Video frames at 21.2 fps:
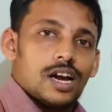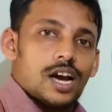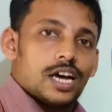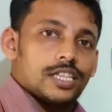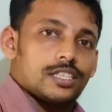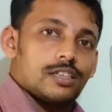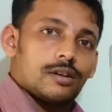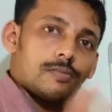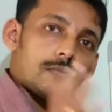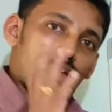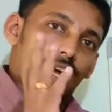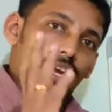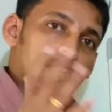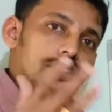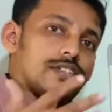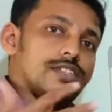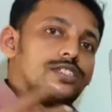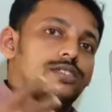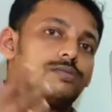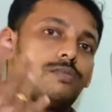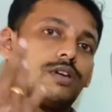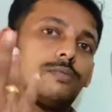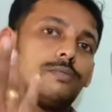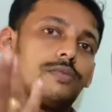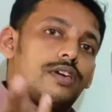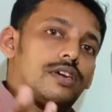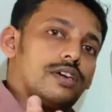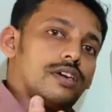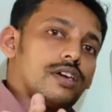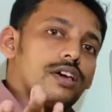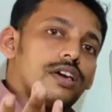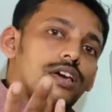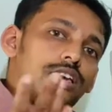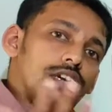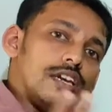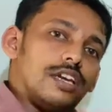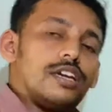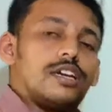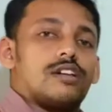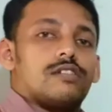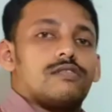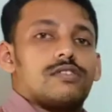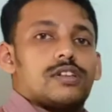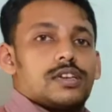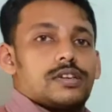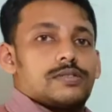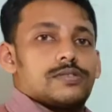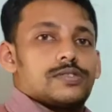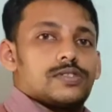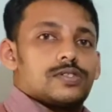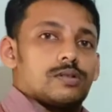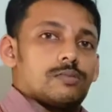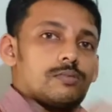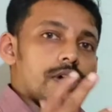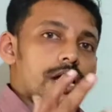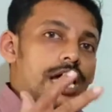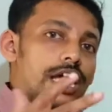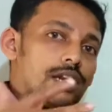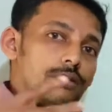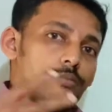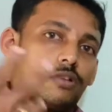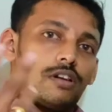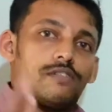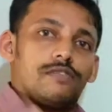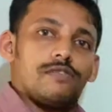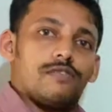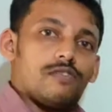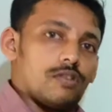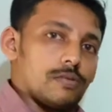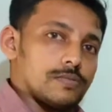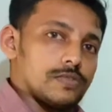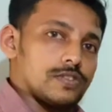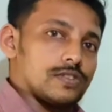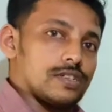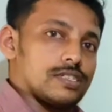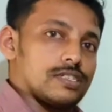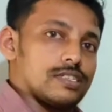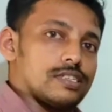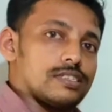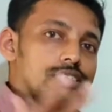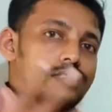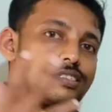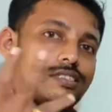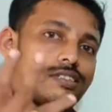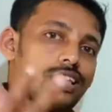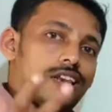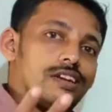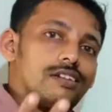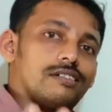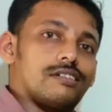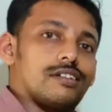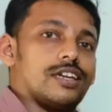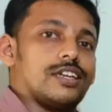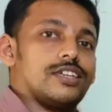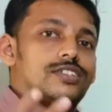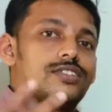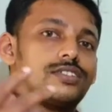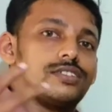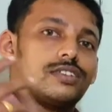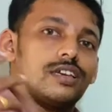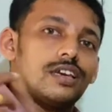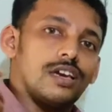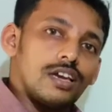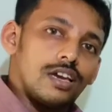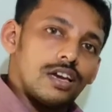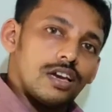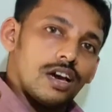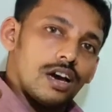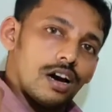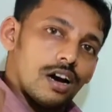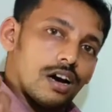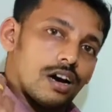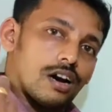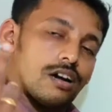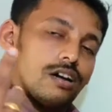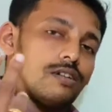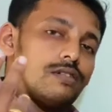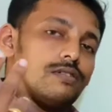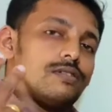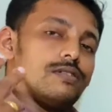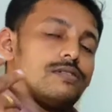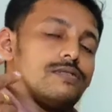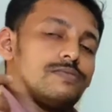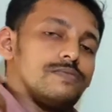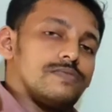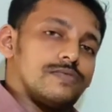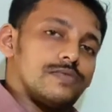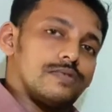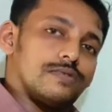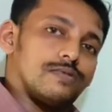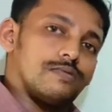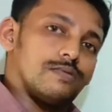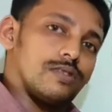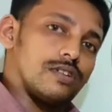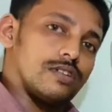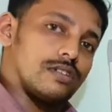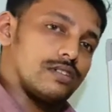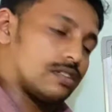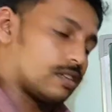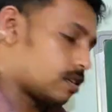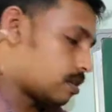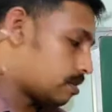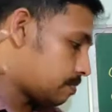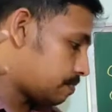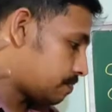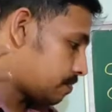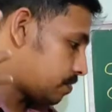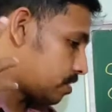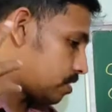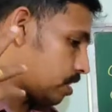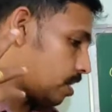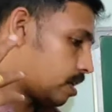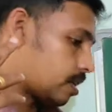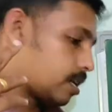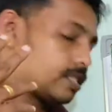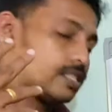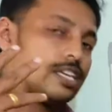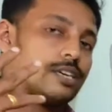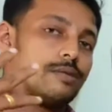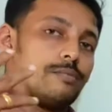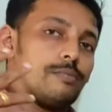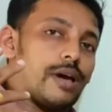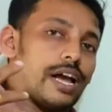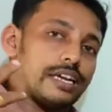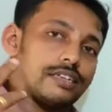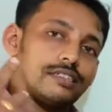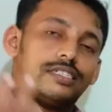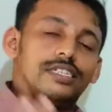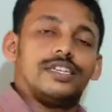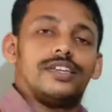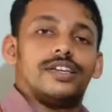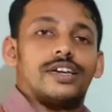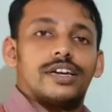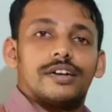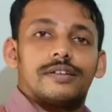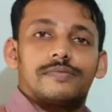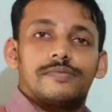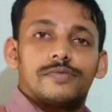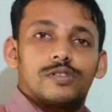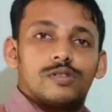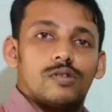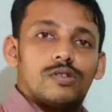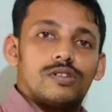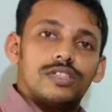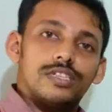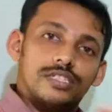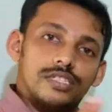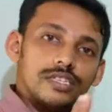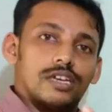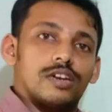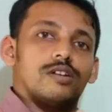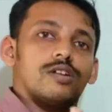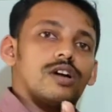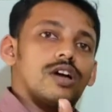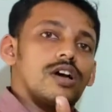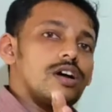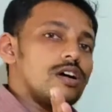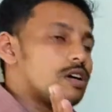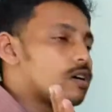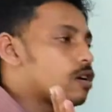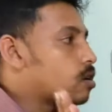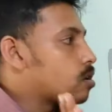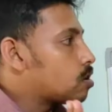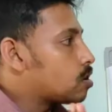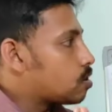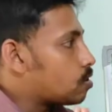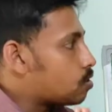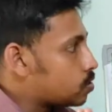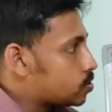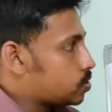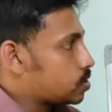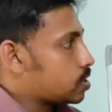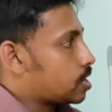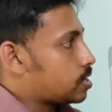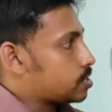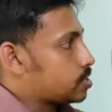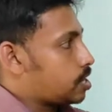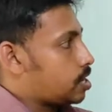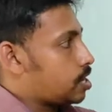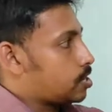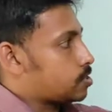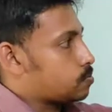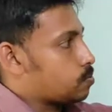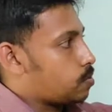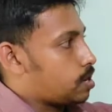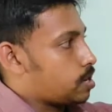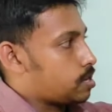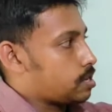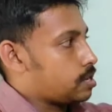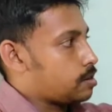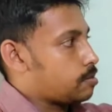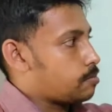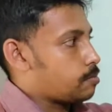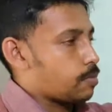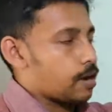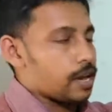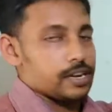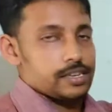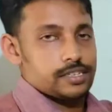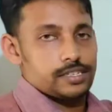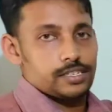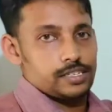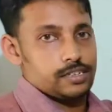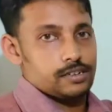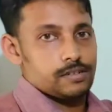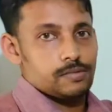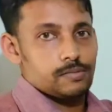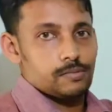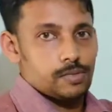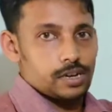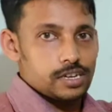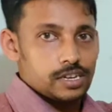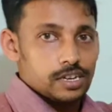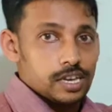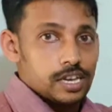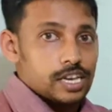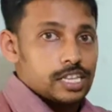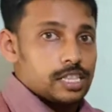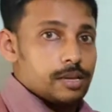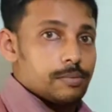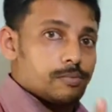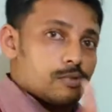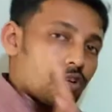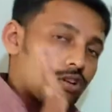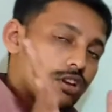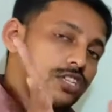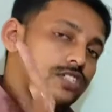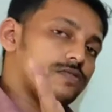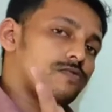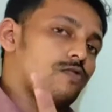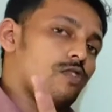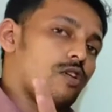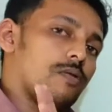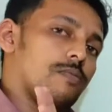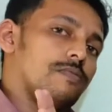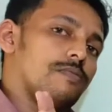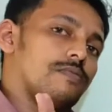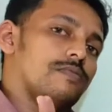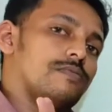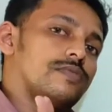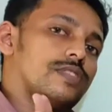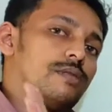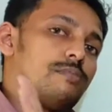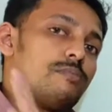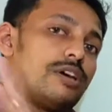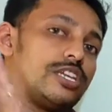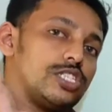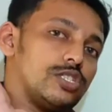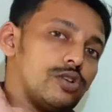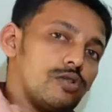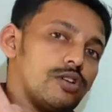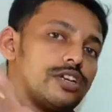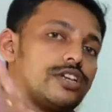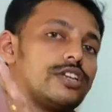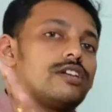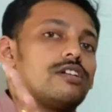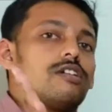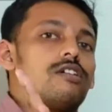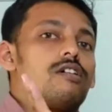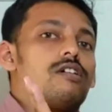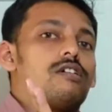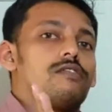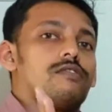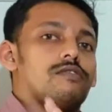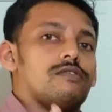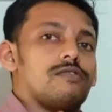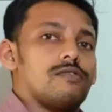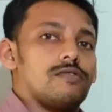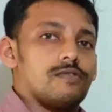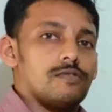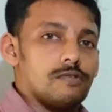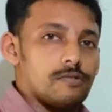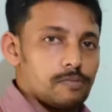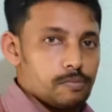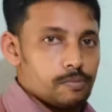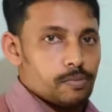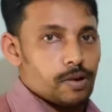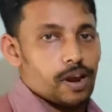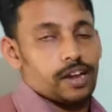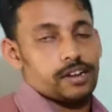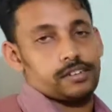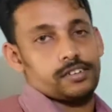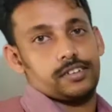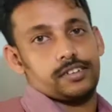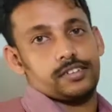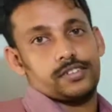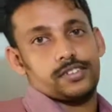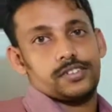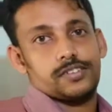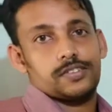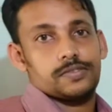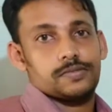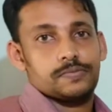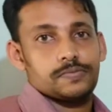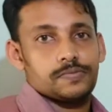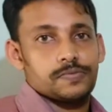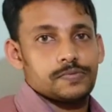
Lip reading: Other planktons may be including some animal forms such as cylindrids, cylindrids and bacteria. All these are also considered as what? Plankton. But the protist form the majority of planktons.